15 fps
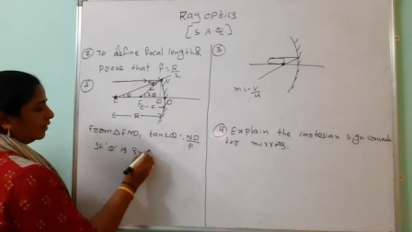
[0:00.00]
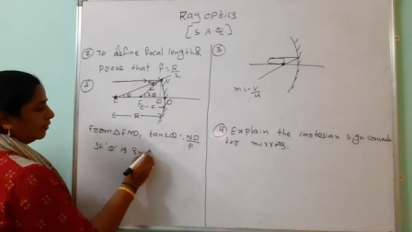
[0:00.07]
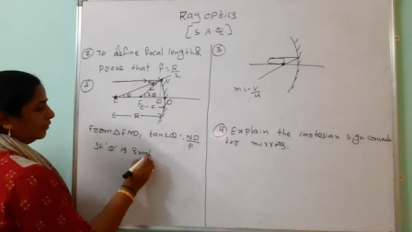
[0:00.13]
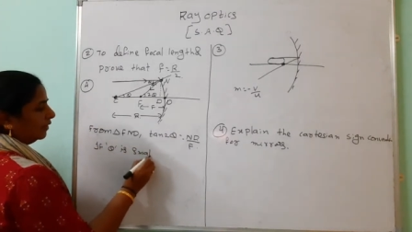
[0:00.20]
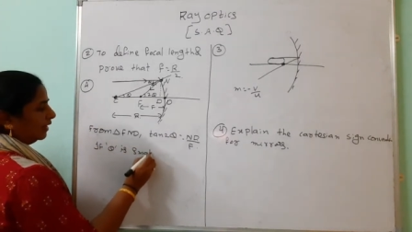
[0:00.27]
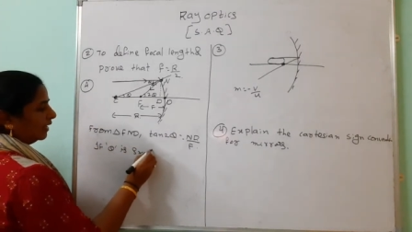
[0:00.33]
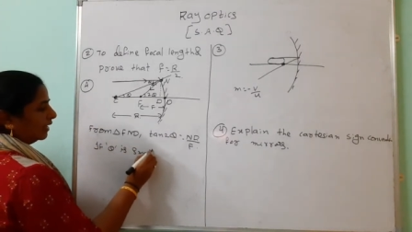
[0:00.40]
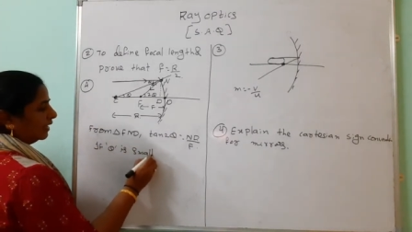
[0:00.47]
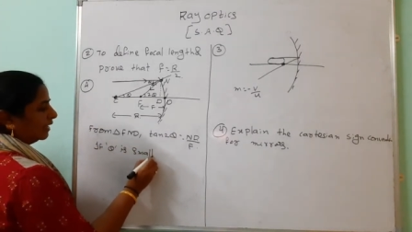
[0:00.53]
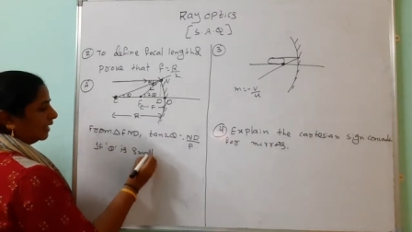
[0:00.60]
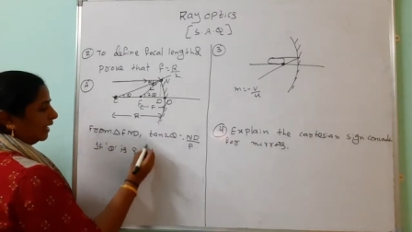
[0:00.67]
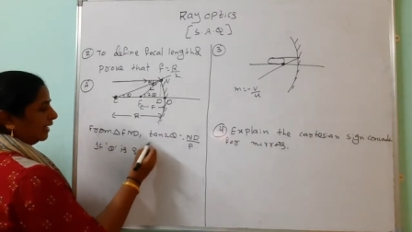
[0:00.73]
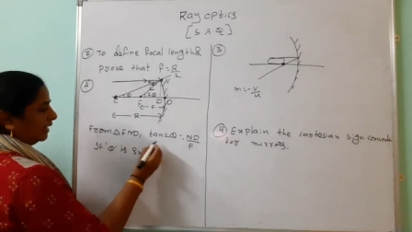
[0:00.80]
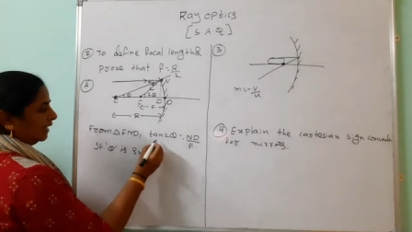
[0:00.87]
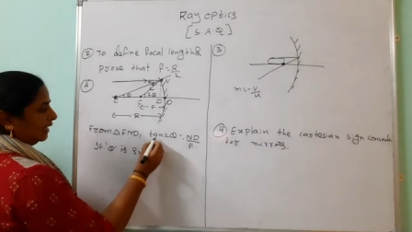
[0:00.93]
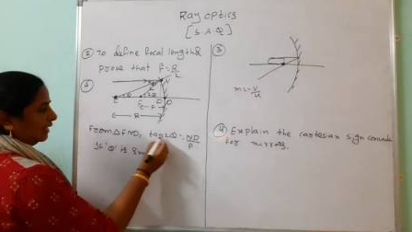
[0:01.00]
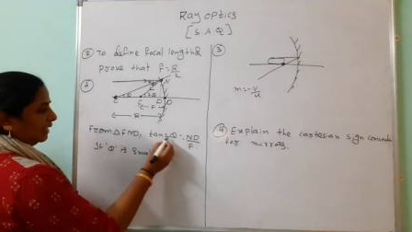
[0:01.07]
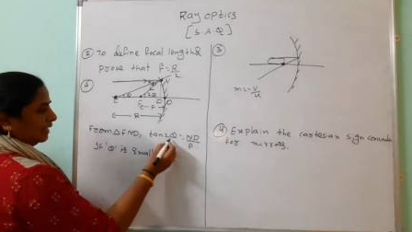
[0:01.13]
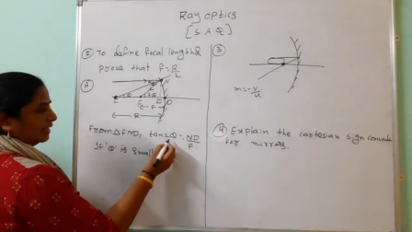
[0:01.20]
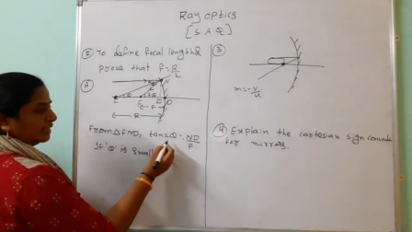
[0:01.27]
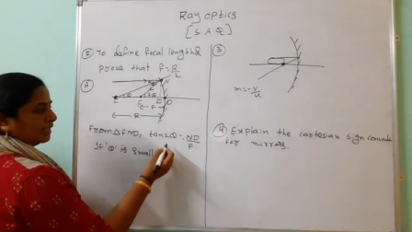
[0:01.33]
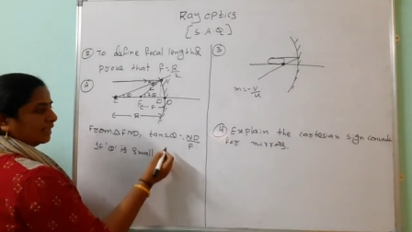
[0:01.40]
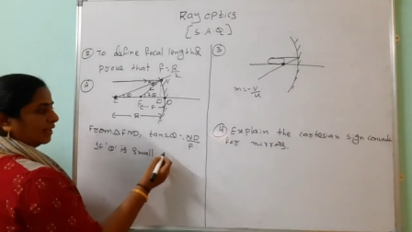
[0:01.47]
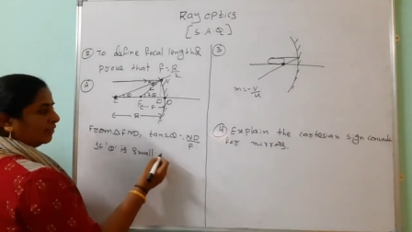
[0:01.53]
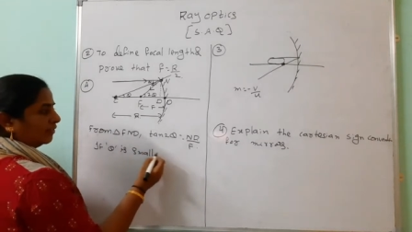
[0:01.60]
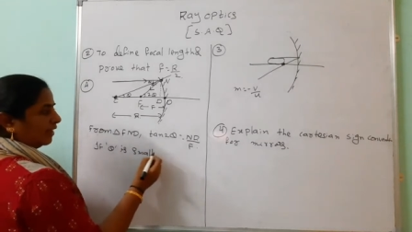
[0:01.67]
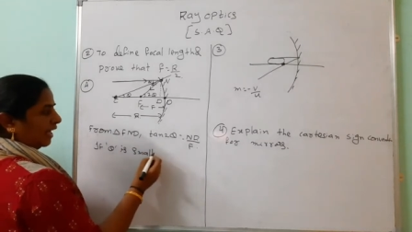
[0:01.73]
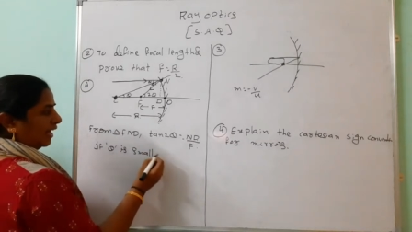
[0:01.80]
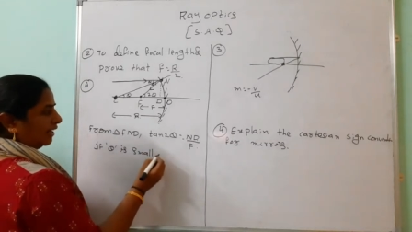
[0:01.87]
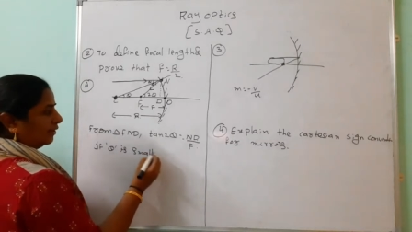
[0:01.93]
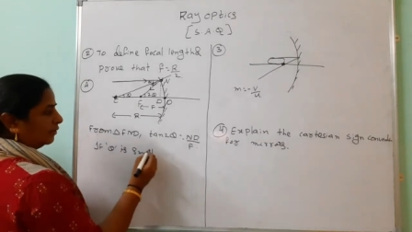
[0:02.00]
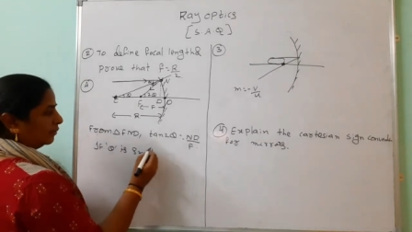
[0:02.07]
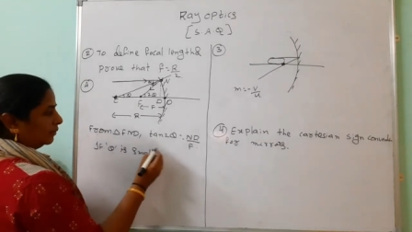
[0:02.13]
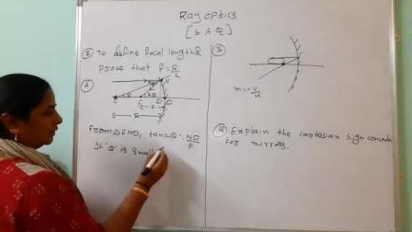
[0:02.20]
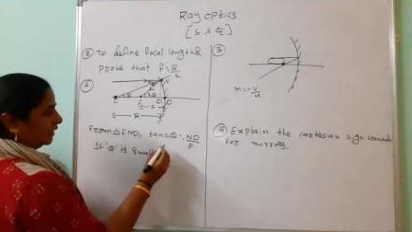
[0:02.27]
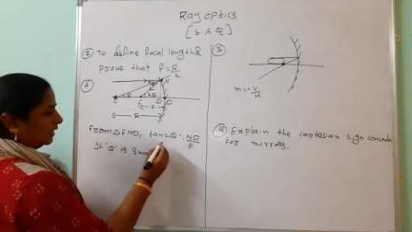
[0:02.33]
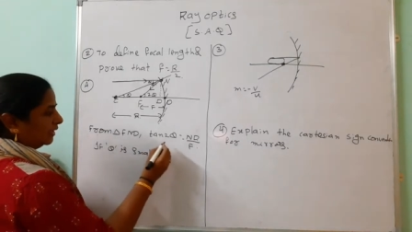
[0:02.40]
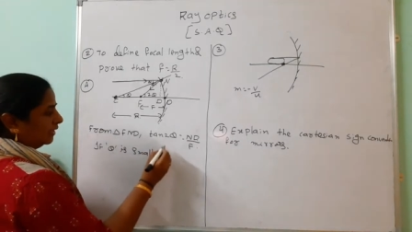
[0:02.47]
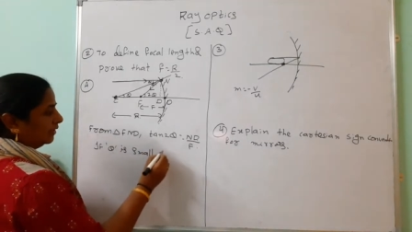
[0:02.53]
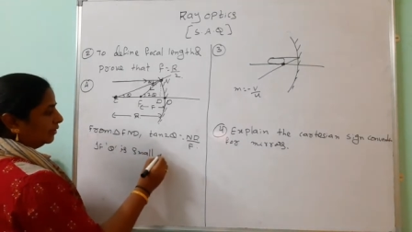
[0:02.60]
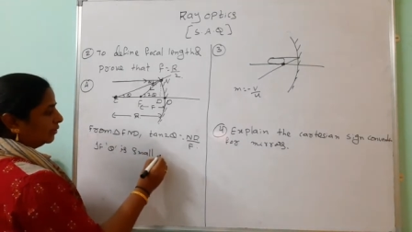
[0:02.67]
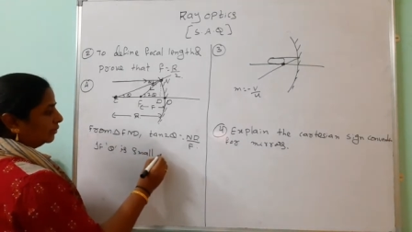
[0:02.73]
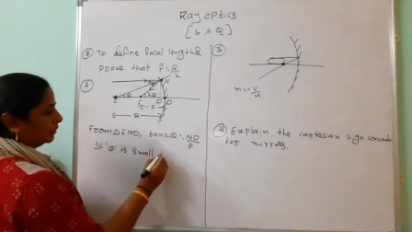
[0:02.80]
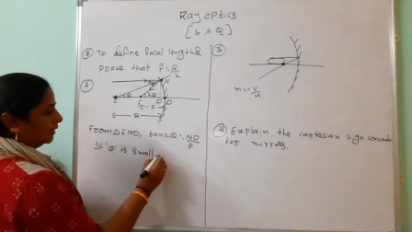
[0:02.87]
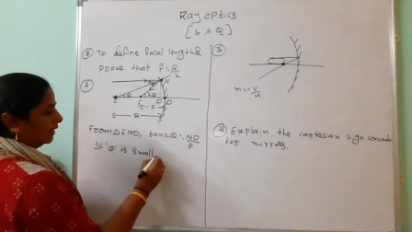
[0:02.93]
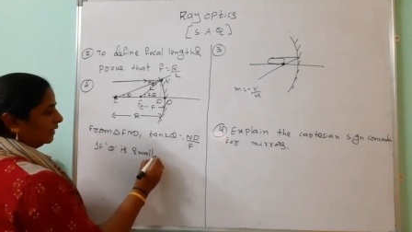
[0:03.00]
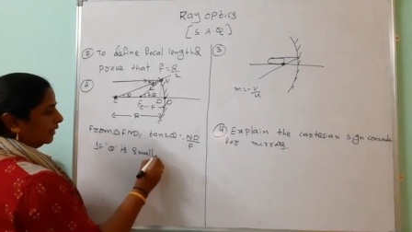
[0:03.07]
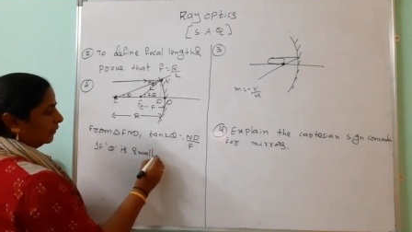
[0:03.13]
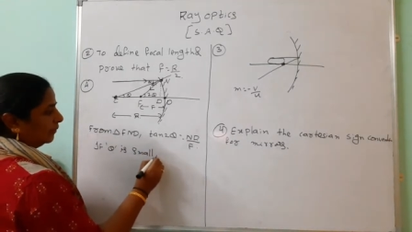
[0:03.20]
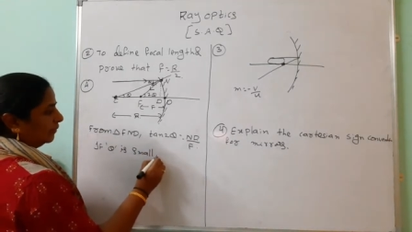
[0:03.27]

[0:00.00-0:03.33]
we can write it instead of tan 2 theta, 2 theta.